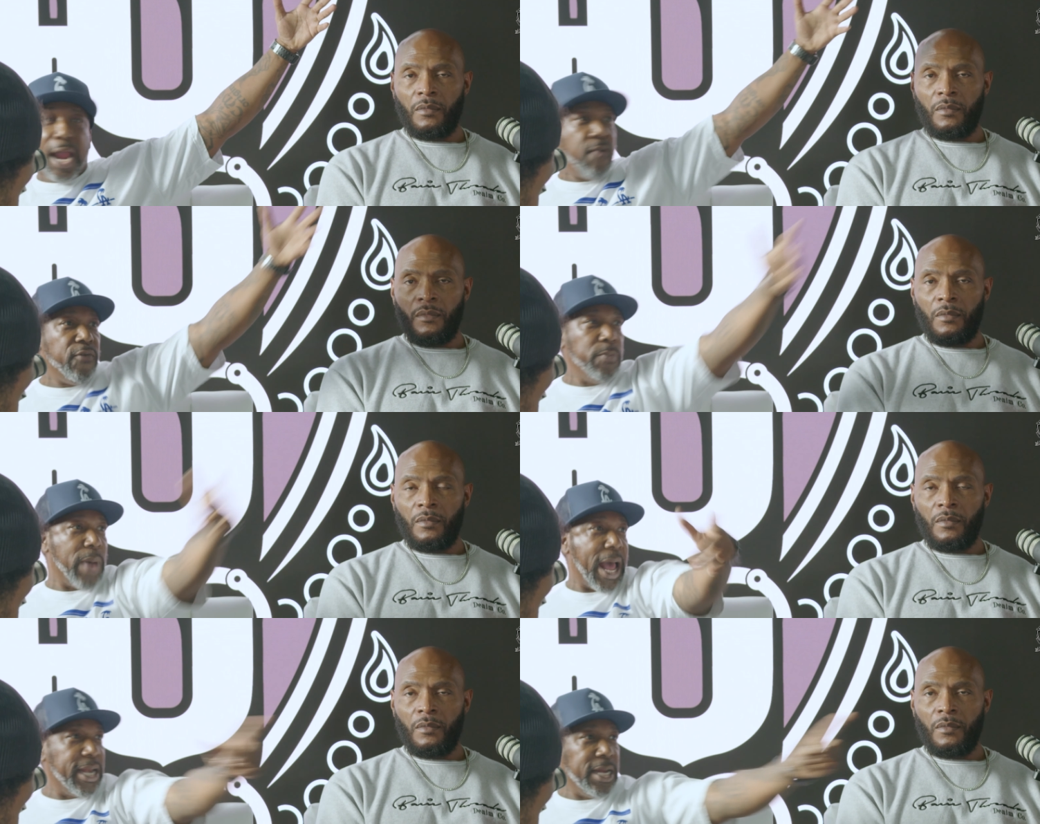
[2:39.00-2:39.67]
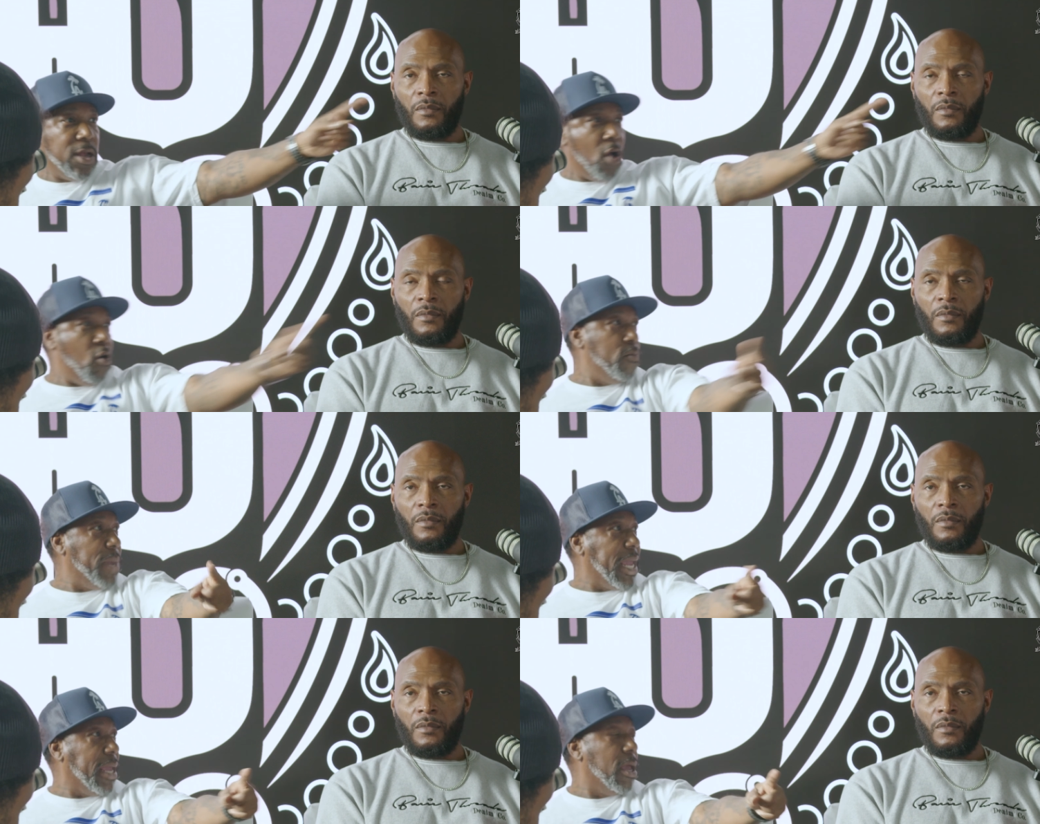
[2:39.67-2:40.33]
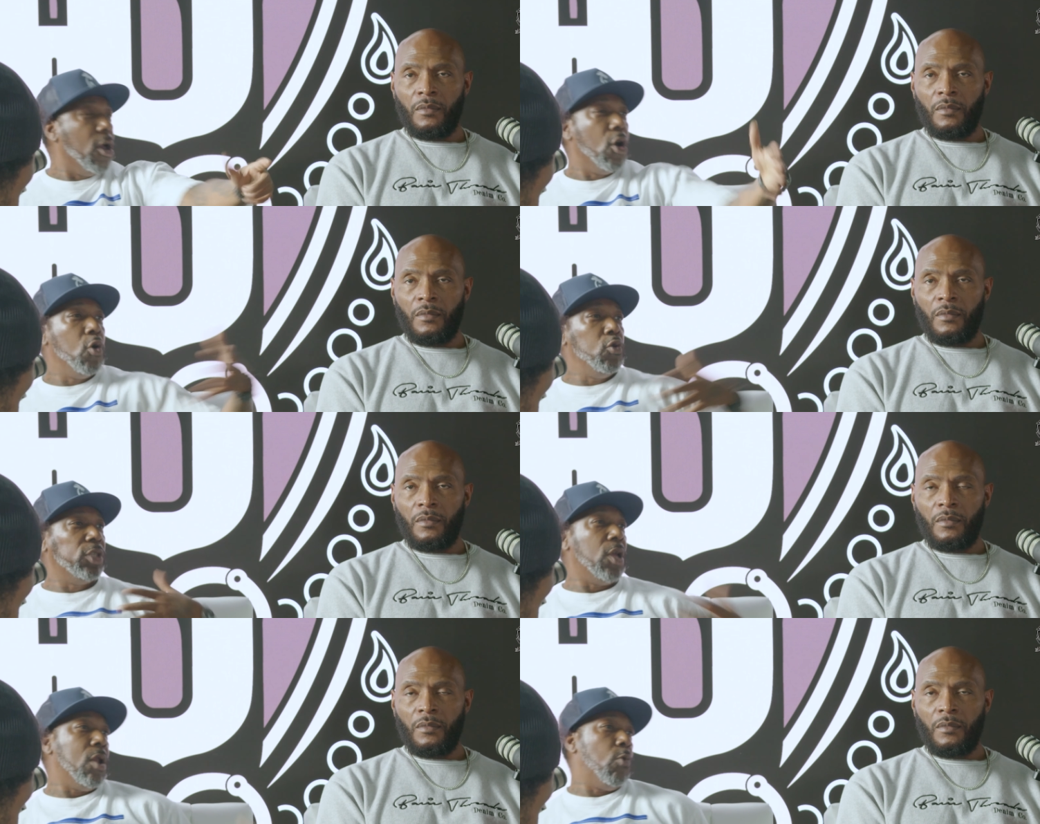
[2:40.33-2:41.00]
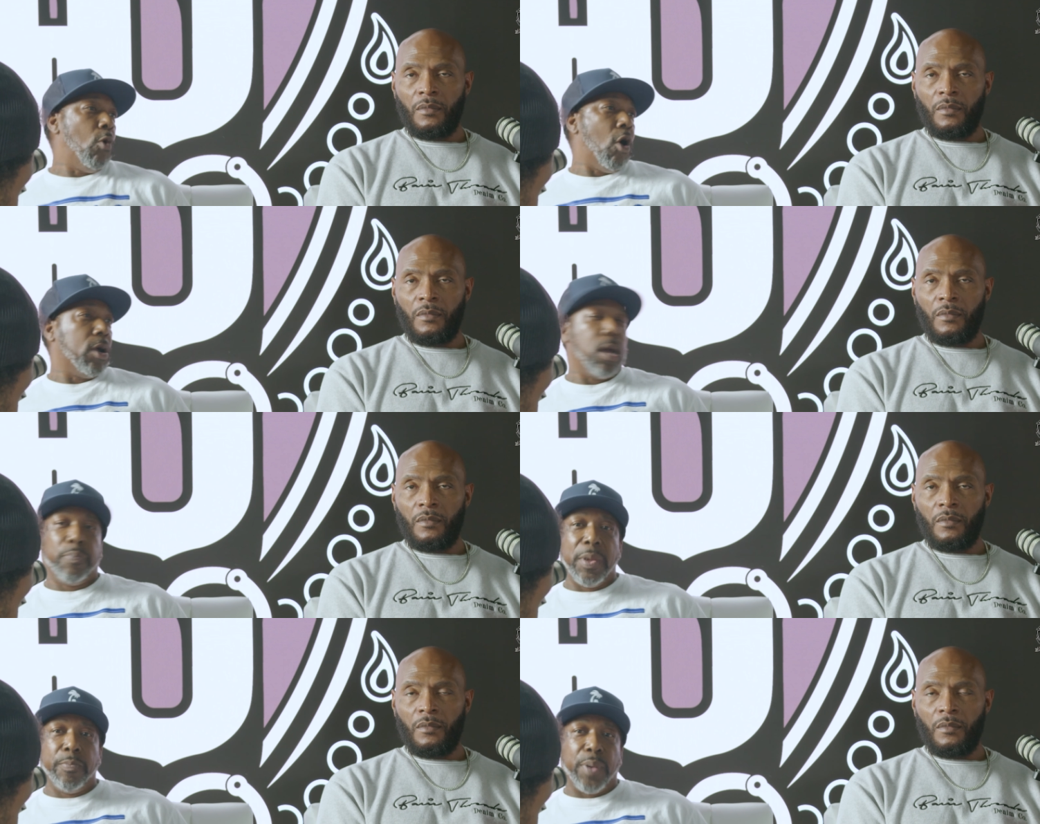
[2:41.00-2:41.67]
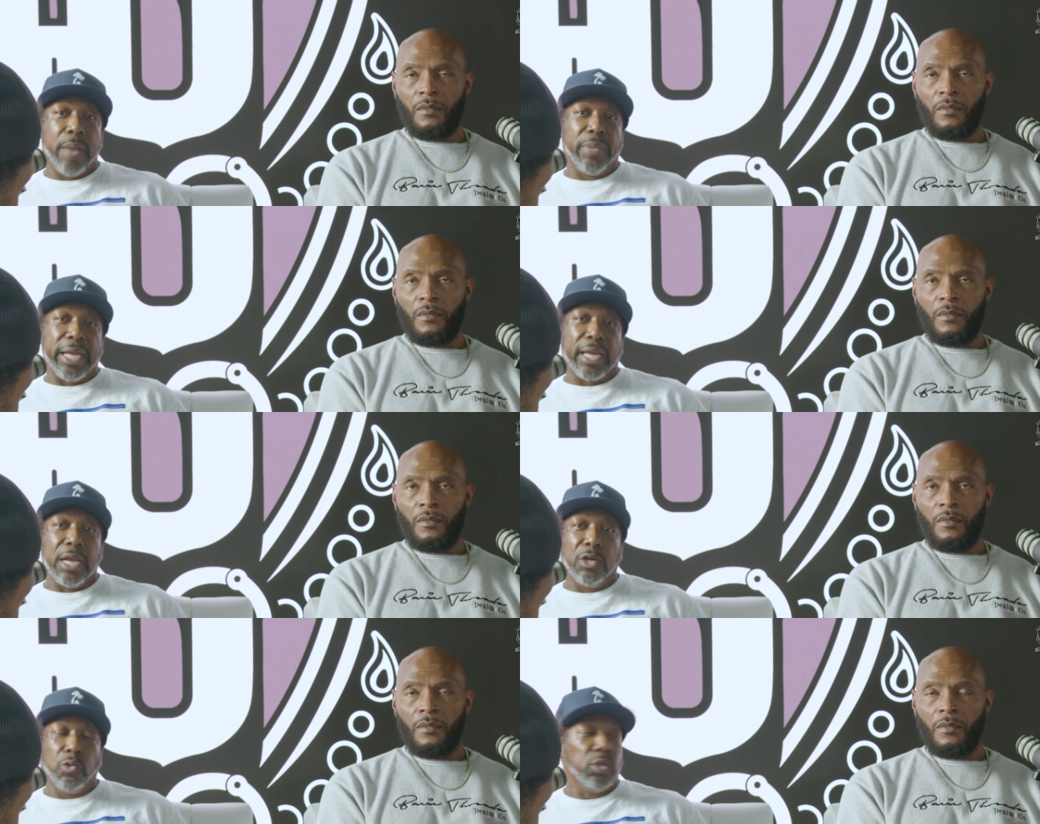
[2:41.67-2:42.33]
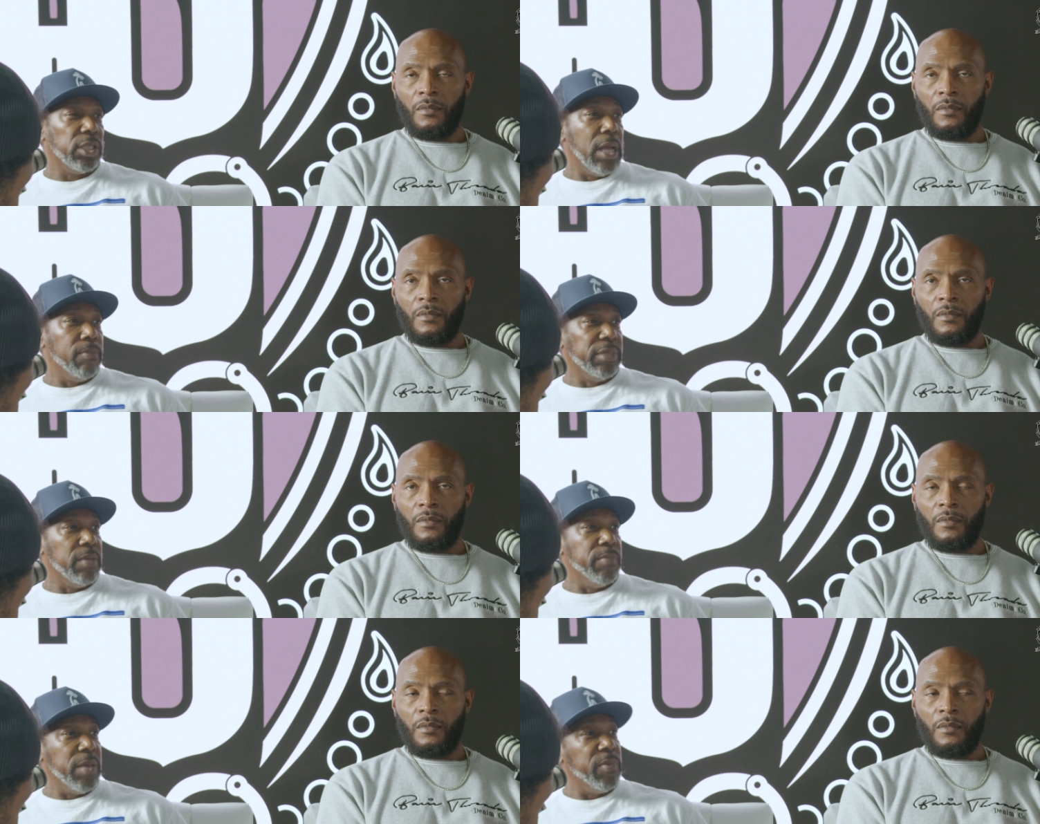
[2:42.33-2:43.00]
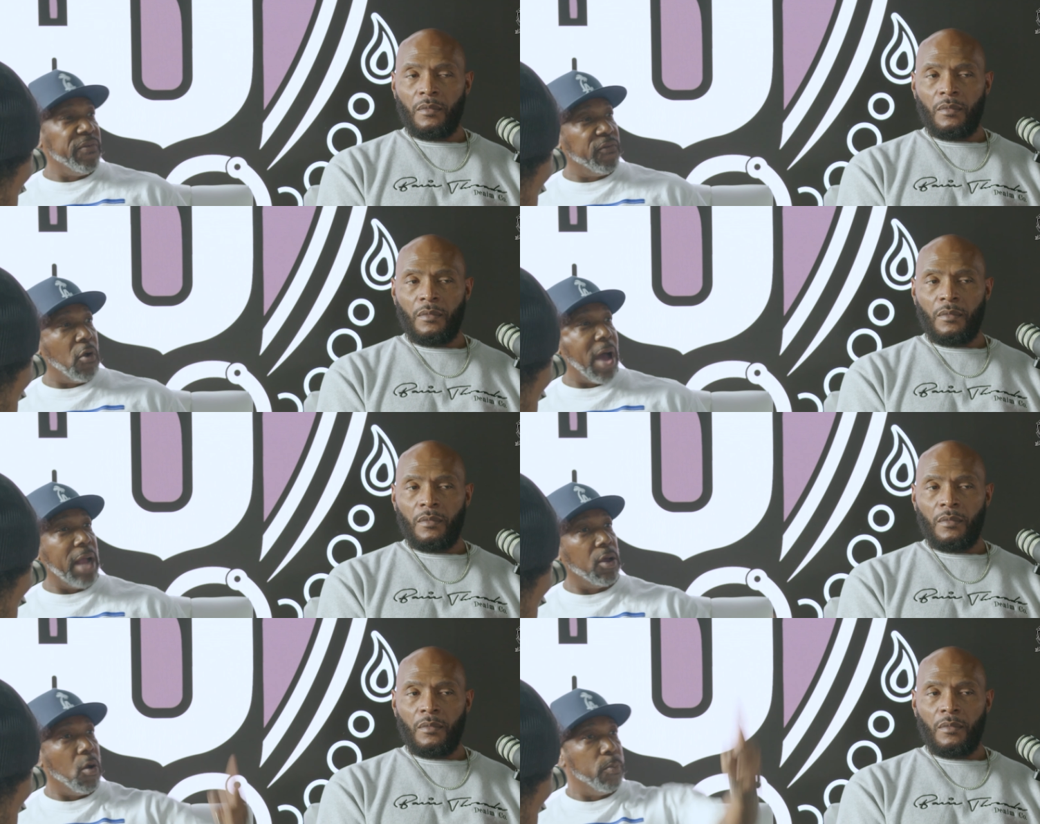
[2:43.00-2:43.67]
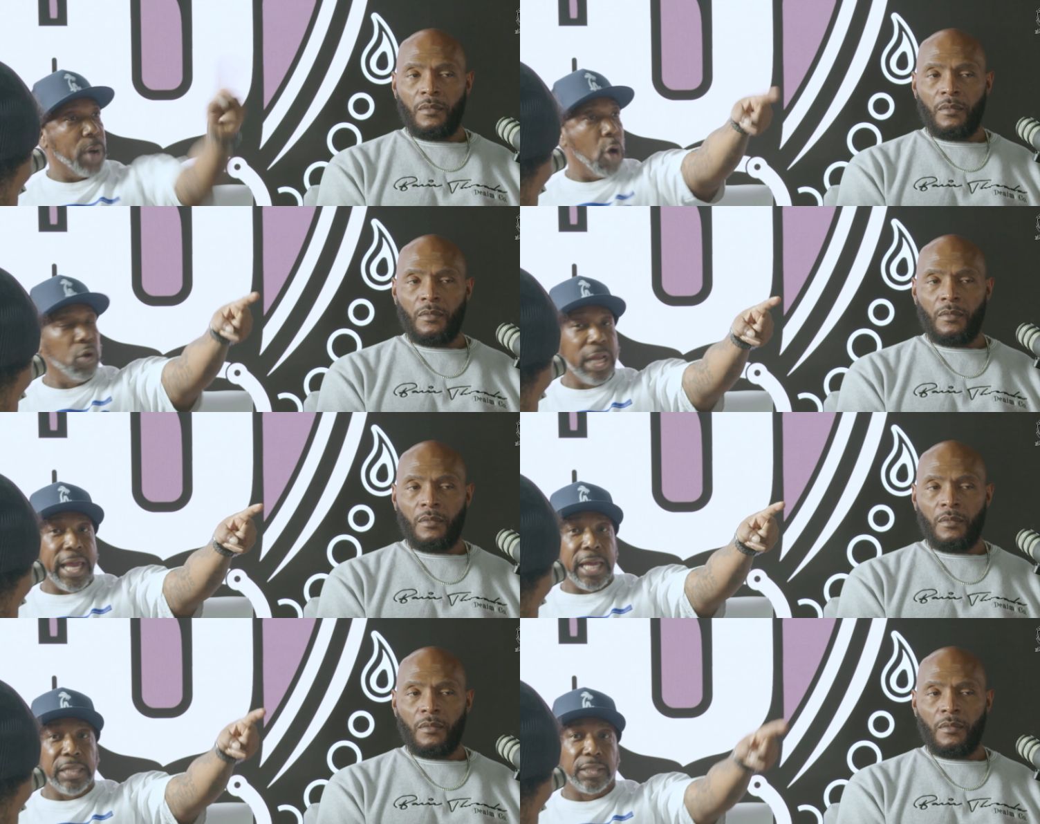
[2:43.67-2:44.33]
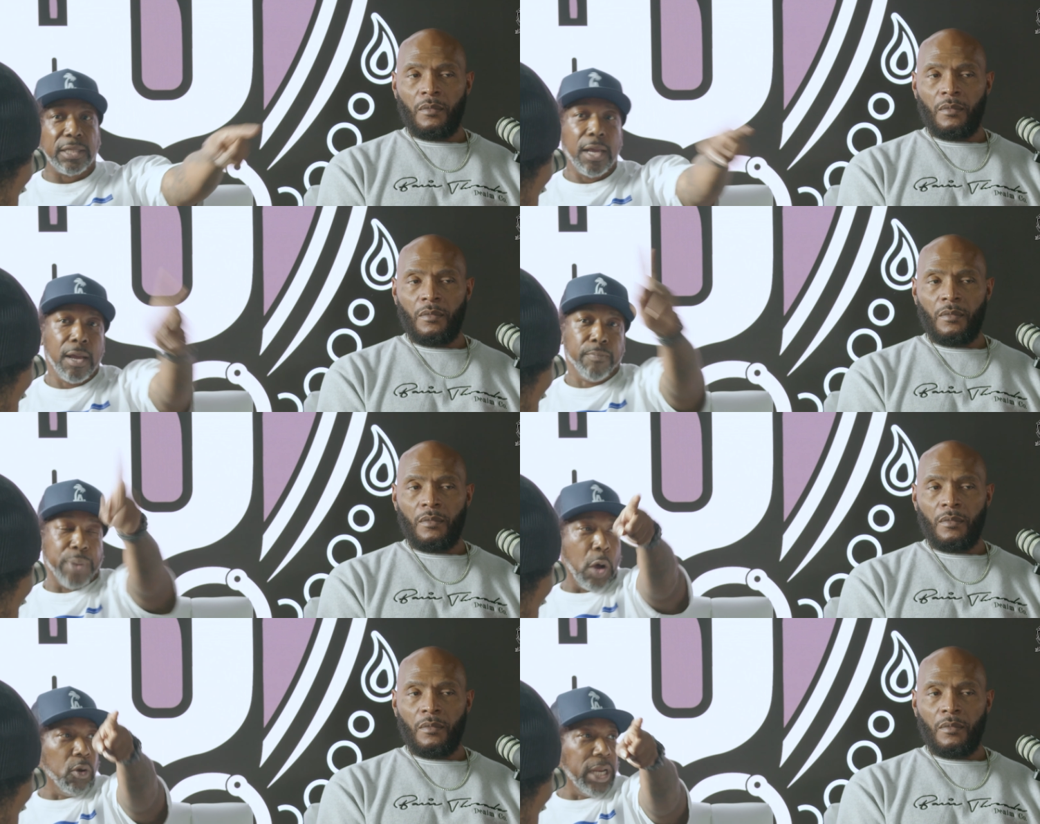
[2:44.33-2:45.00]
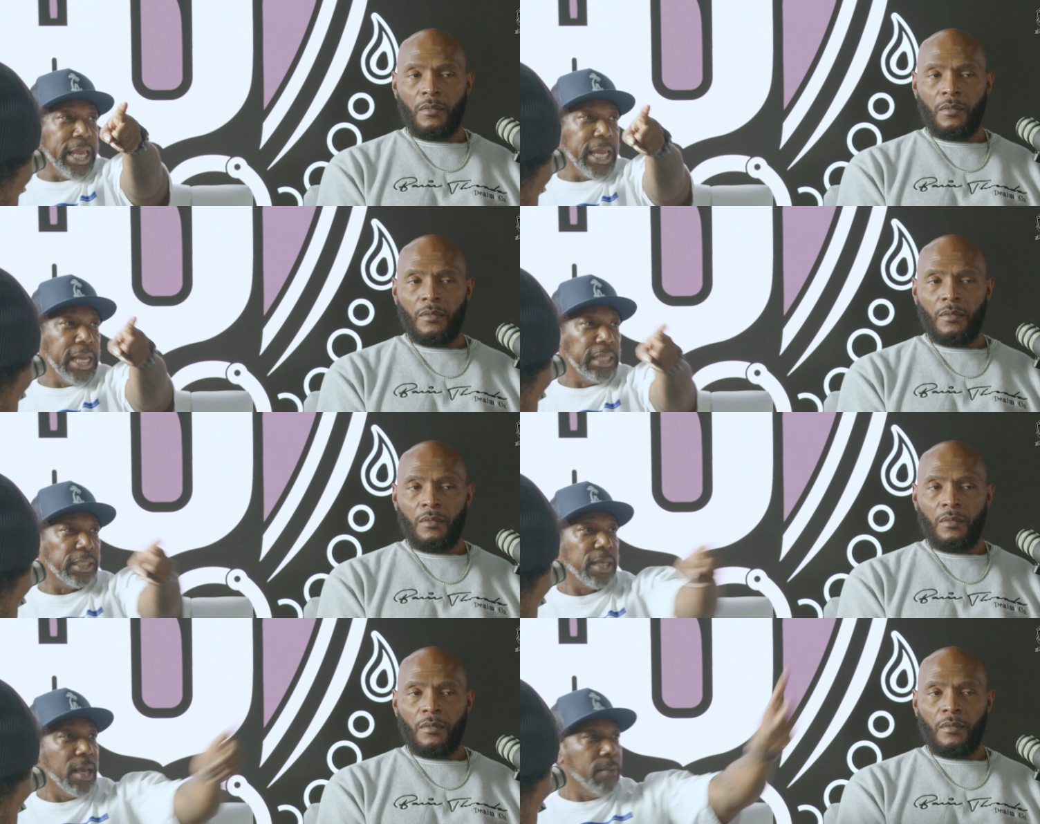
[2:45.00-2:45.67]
Speaker 1: Everybody know me. Who's gonna walk up in public and do something to me before I go police, police,